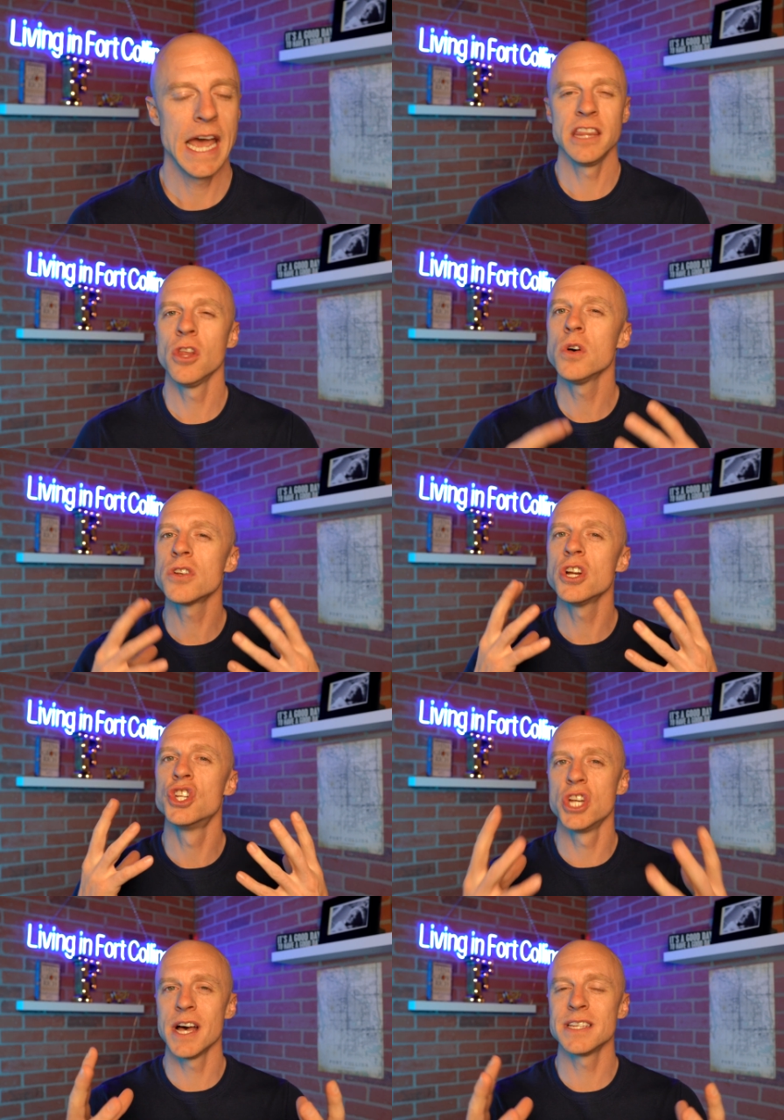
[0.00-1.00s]
And those are
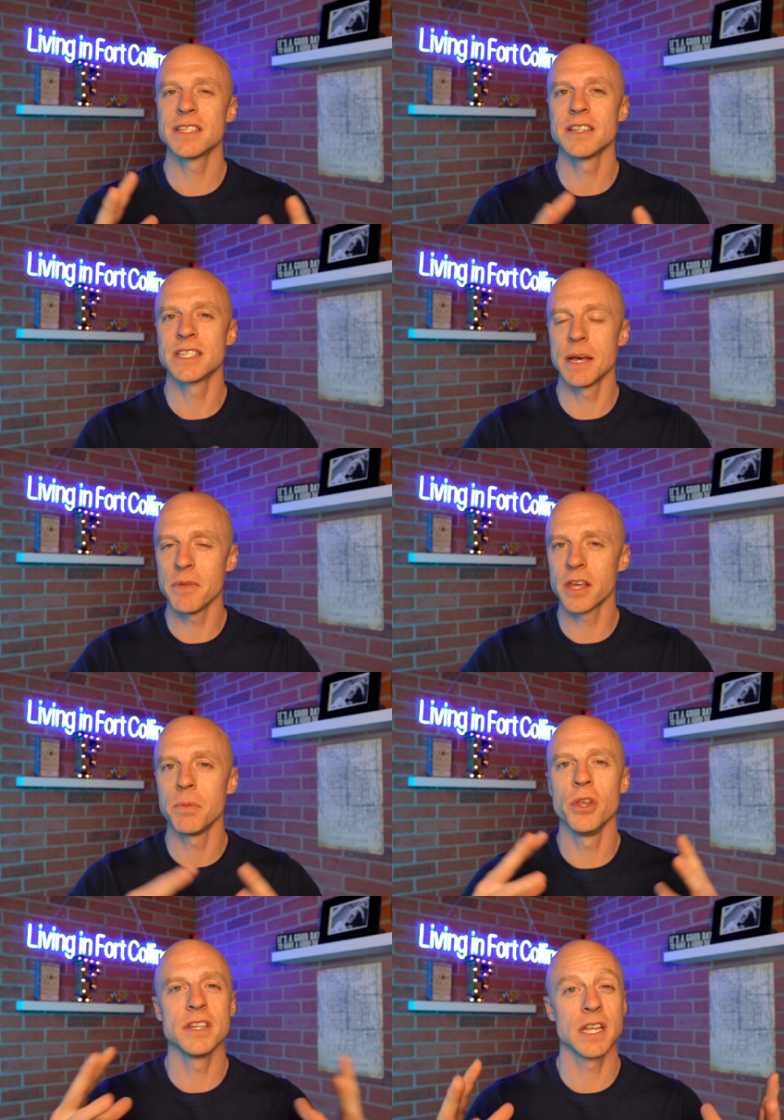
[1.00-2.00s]
just some of the
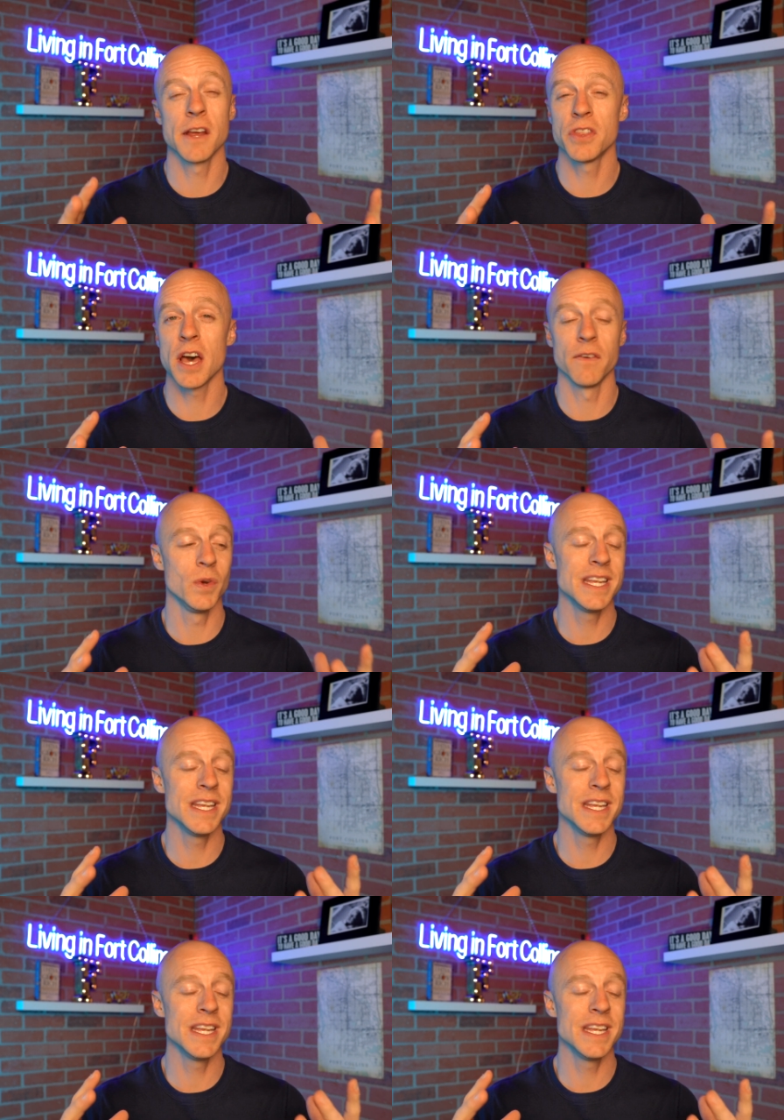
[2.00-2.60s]
communities that I've thought of.